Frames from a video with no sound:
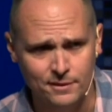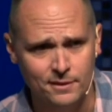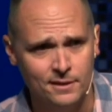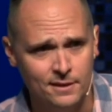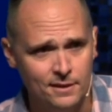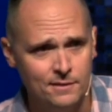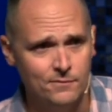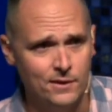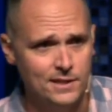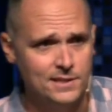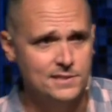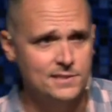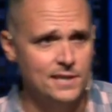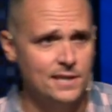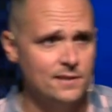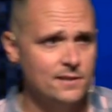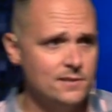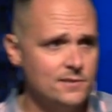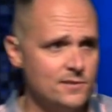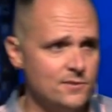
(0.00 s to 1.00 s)
if I could
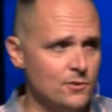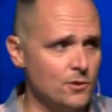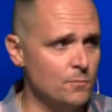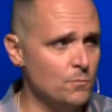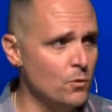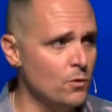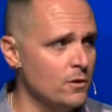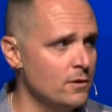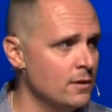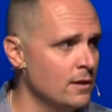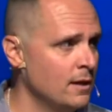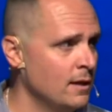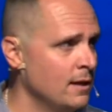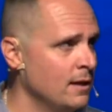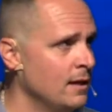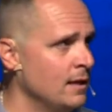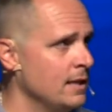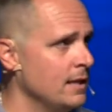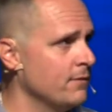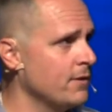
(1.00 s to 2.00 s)
say this, they're more,
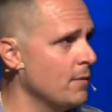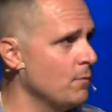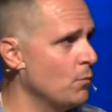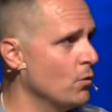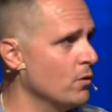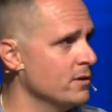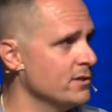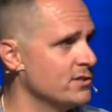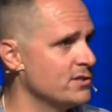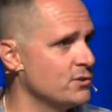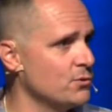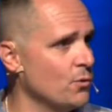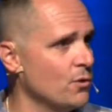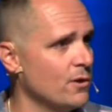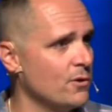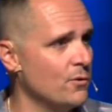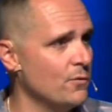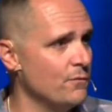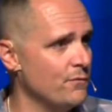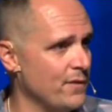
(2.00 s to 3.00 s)
they've got more
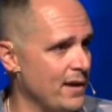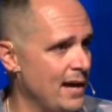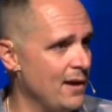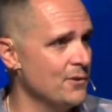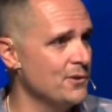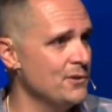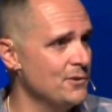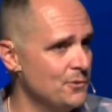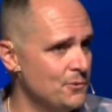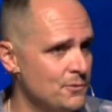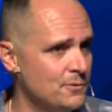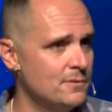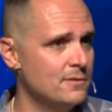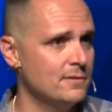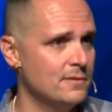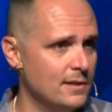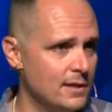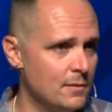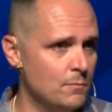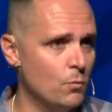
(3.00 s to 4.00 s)
historical value
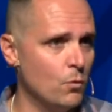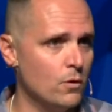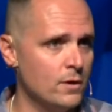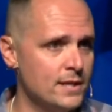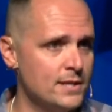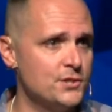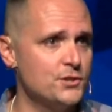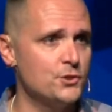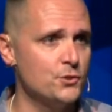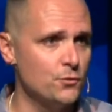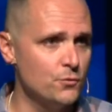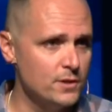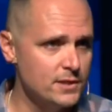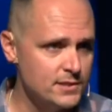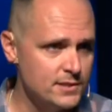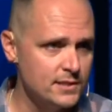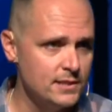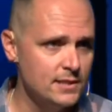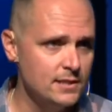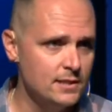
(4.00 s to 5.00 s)
and more
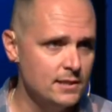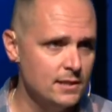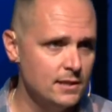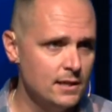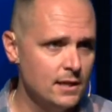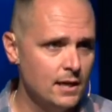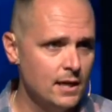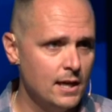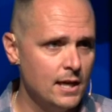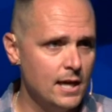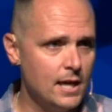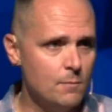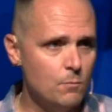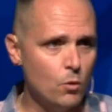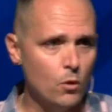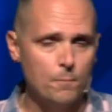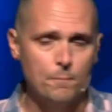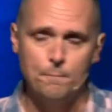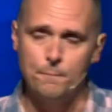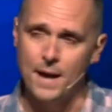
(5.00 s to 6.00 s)
historicity and
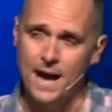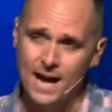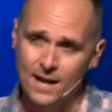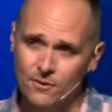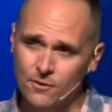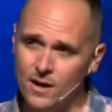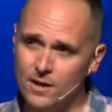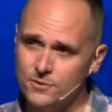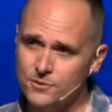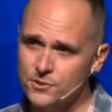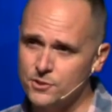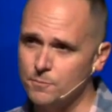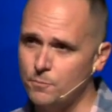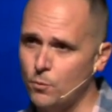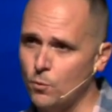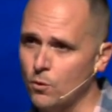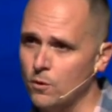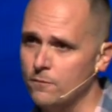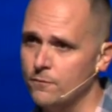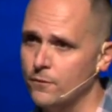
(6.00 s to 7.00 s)
more background
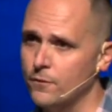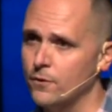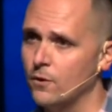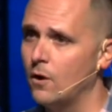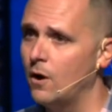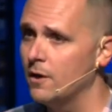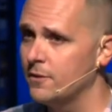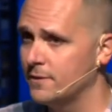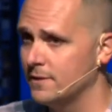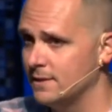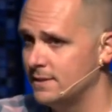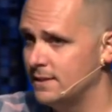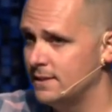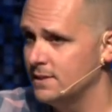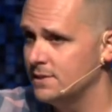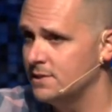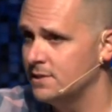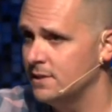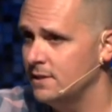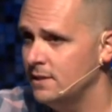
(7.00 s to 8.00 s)
support for their
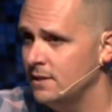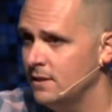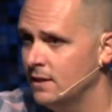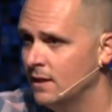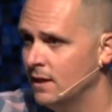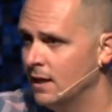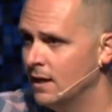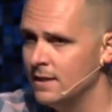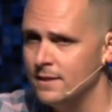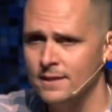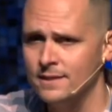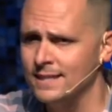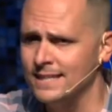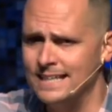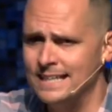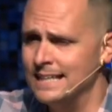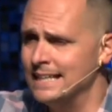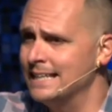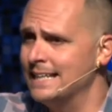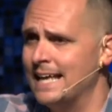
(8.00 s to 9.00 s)
authenticity than the
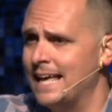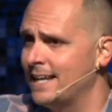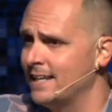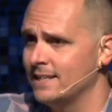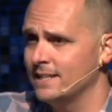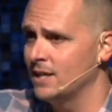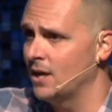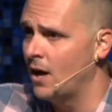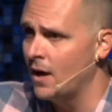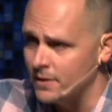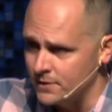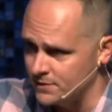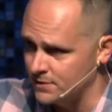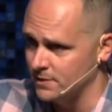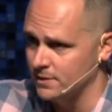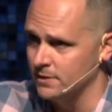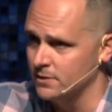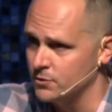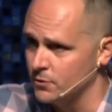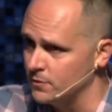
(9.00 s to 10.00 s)
Iliad and the
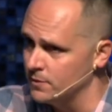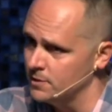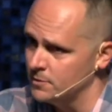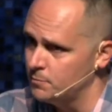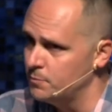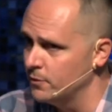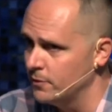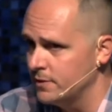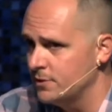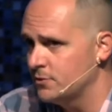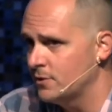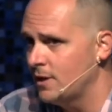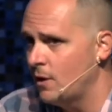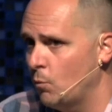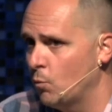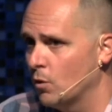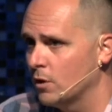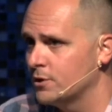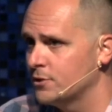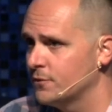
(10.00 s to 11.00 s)
Odyssey. So these, these are
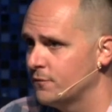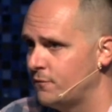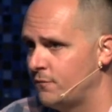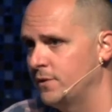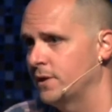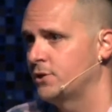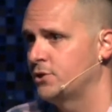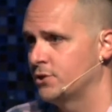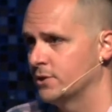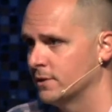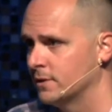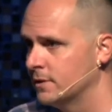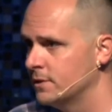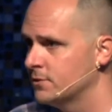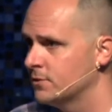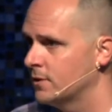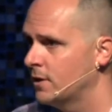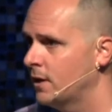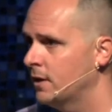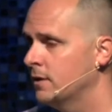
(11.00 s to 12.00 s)
works of fiction.
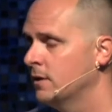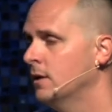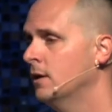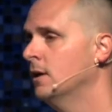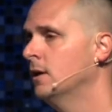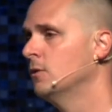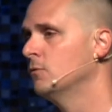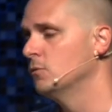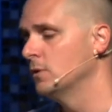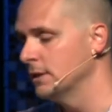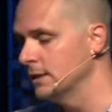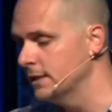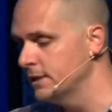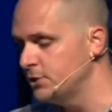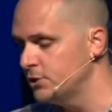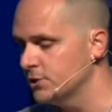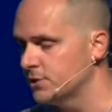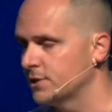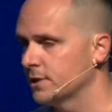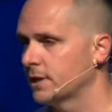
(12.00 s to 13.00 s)
These are not
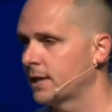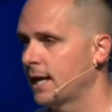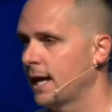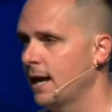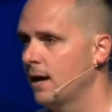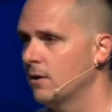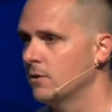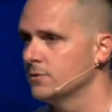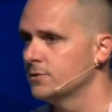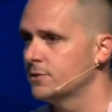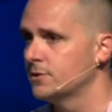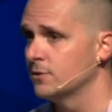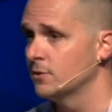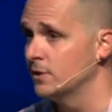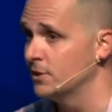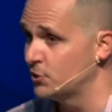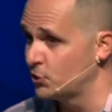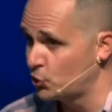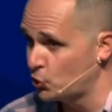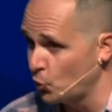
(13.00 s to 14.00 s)
religious accounts. They're
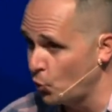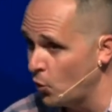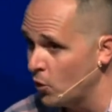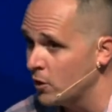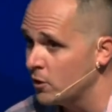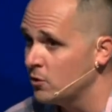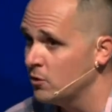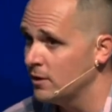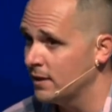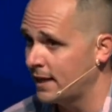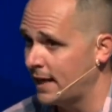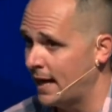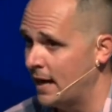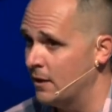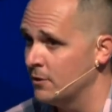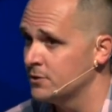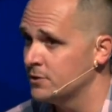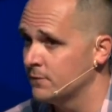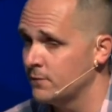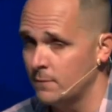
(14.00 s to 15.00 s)
historical
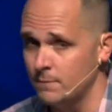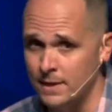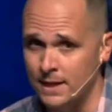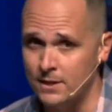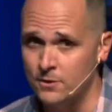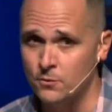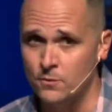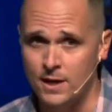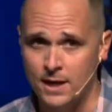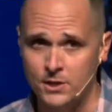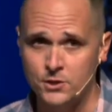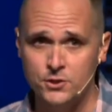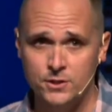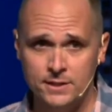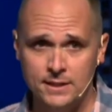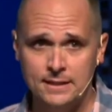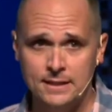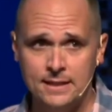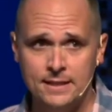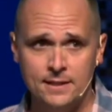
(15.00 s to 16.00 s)
accounts of a man who
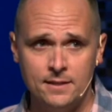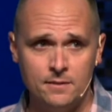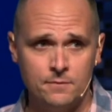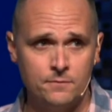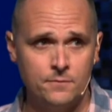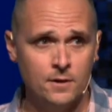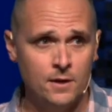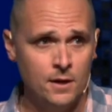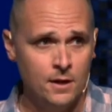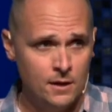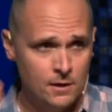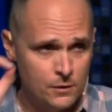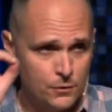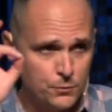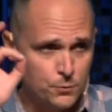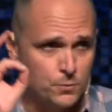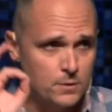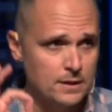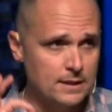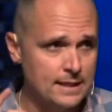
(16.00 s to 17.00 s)
actually lived
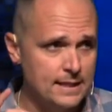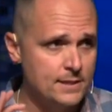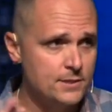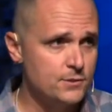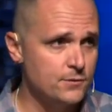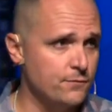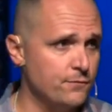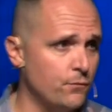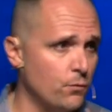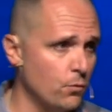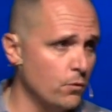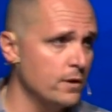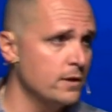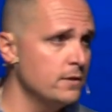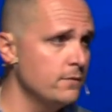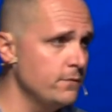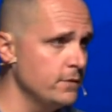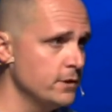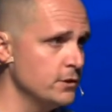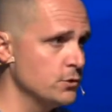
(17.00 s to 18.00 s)
through the lens of four
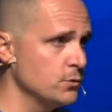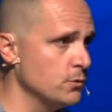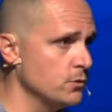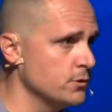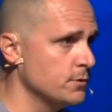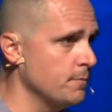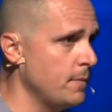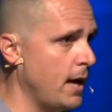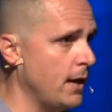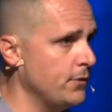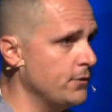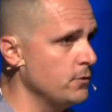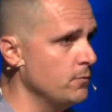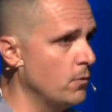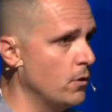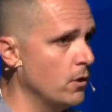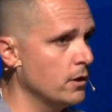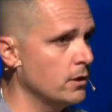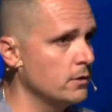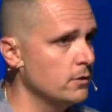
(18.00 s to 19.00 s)
individuals Matthew,
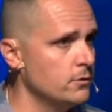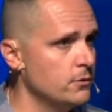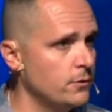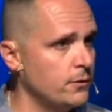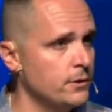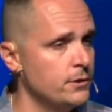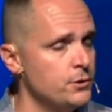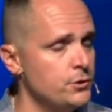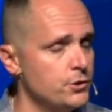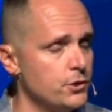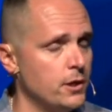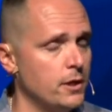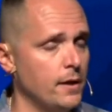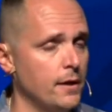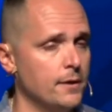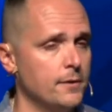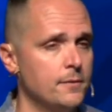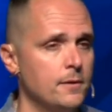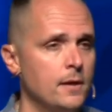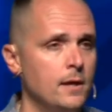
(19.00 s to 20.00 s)
Mark, Luke, and
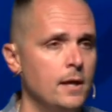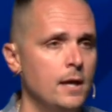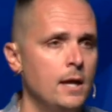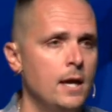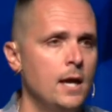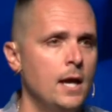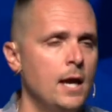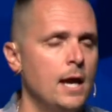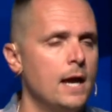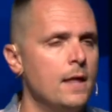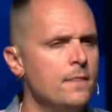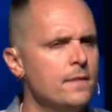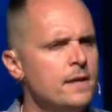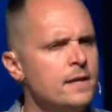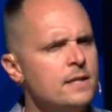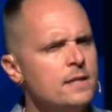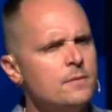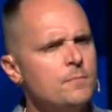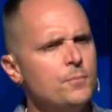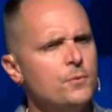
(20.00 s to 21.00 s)
John. And then
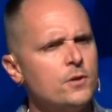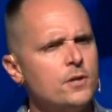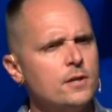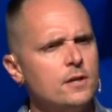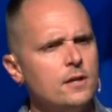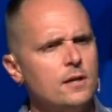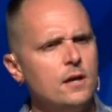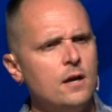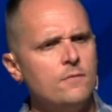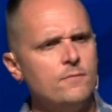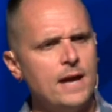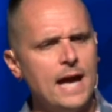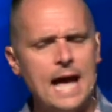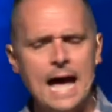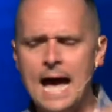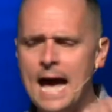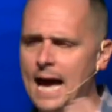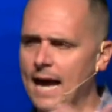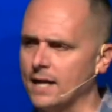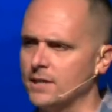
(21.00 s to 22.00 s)
in the book of
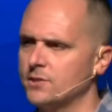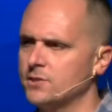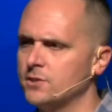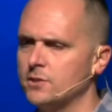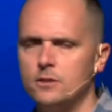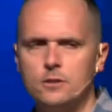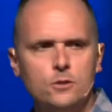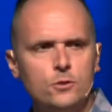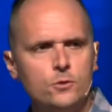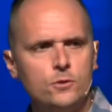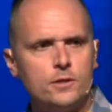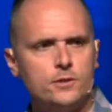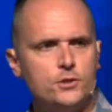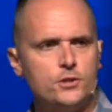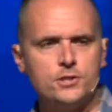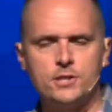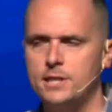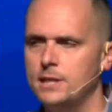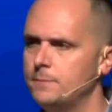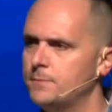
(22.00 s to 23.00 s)
Acts, Luke
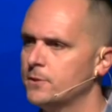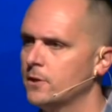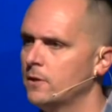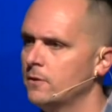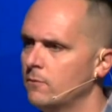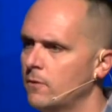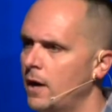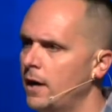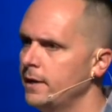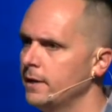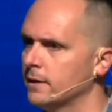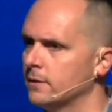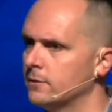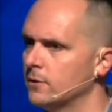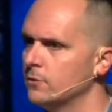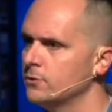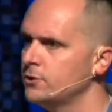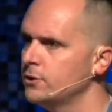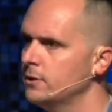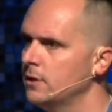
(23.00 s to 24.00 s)
just keeps on writing.
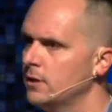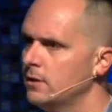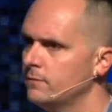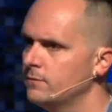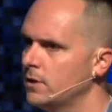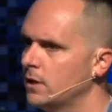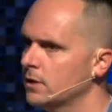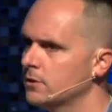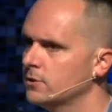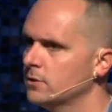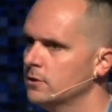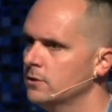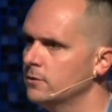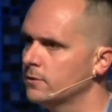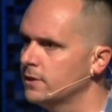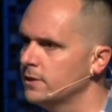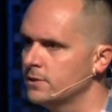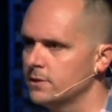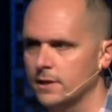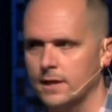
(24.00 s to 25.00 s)
Don't you love Dr. Luke?
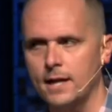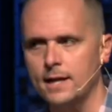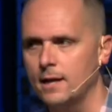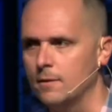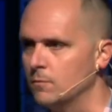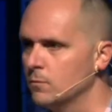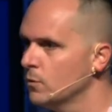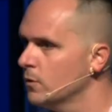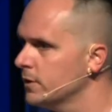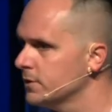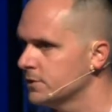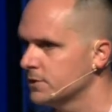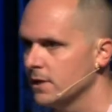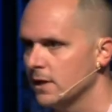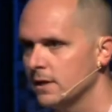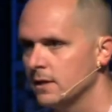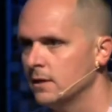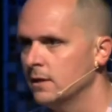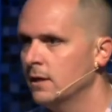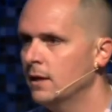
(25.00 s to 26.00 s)
He's like, I got more to
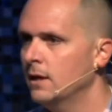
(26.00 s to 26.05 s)
say.